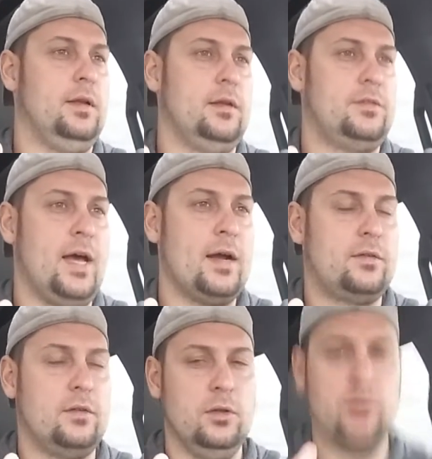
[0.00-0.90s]
the
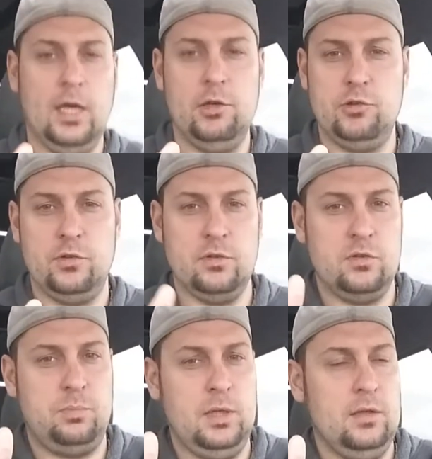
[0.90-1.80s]
exact locations and
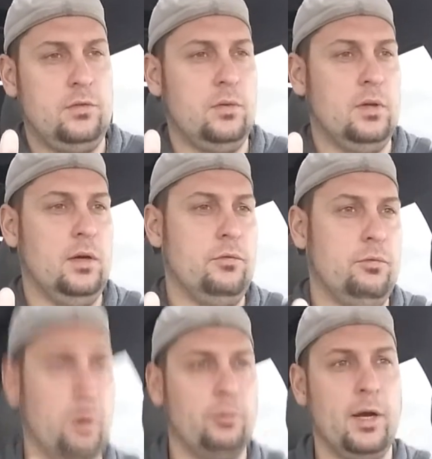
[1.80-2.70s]
the speeds
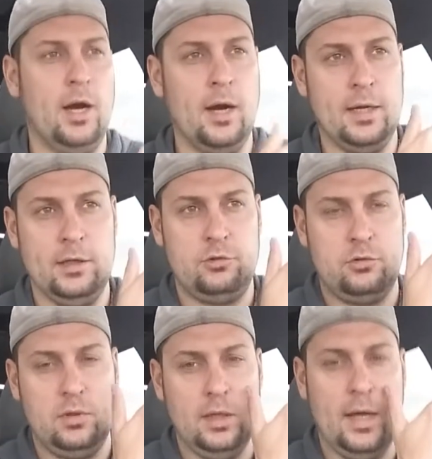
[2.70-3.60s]
of where we are at
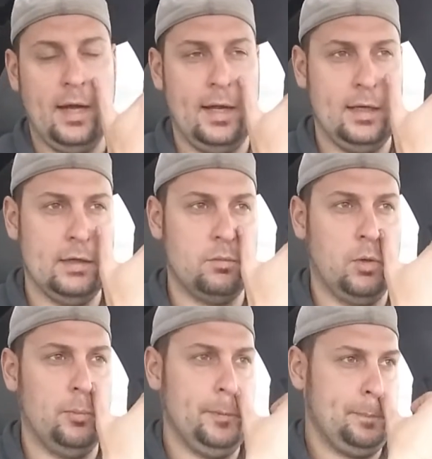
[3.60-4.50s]
any given
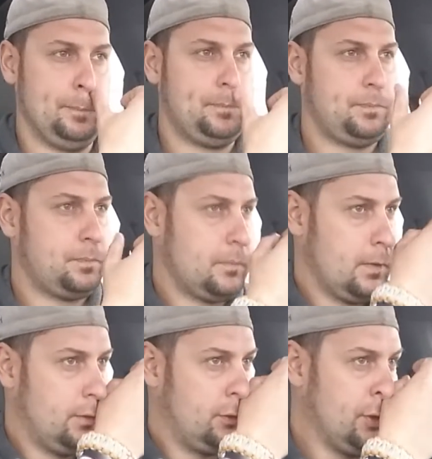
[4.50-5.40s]
moment.
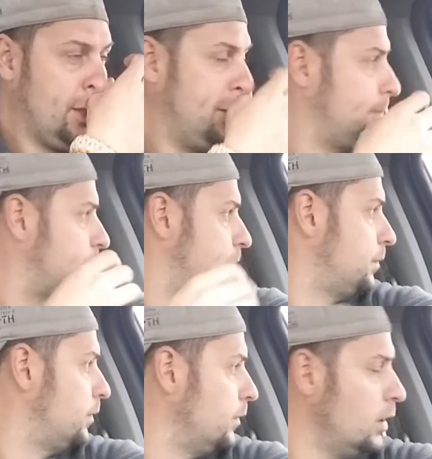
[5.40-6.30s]
So
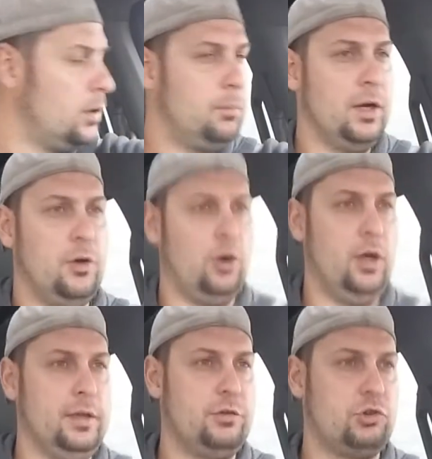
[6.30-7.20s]
my goal
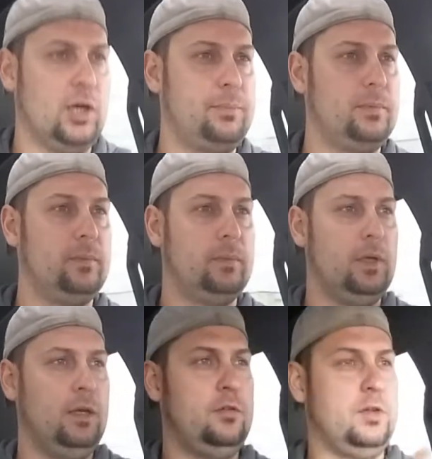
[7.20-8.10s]
on this trip
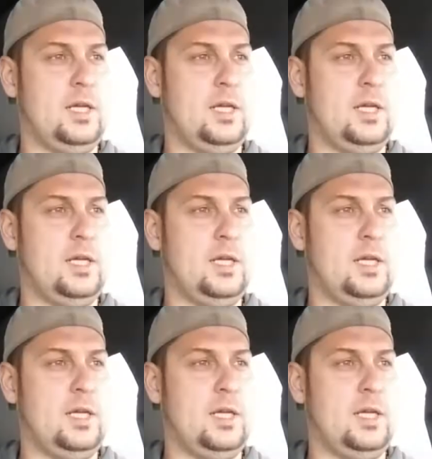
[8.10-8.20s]
is